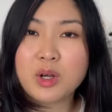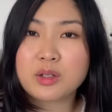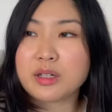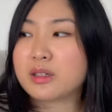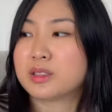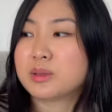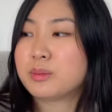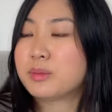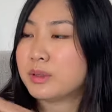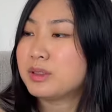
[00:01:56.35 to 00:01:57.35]
there's
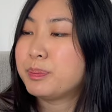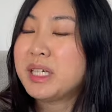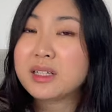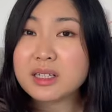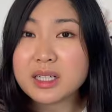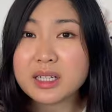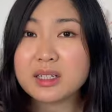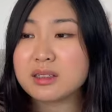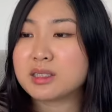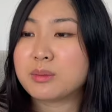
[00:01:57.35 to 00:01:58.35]

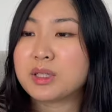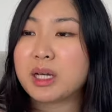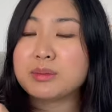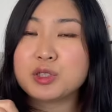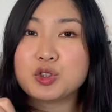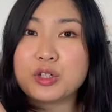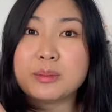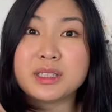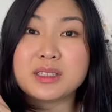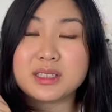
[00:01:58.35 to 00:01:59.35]
peeling, sometimes the
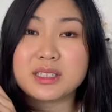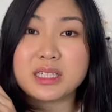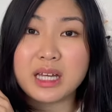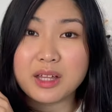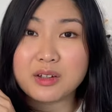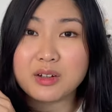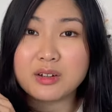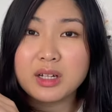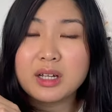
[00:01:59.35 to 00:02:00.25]
straps stick together.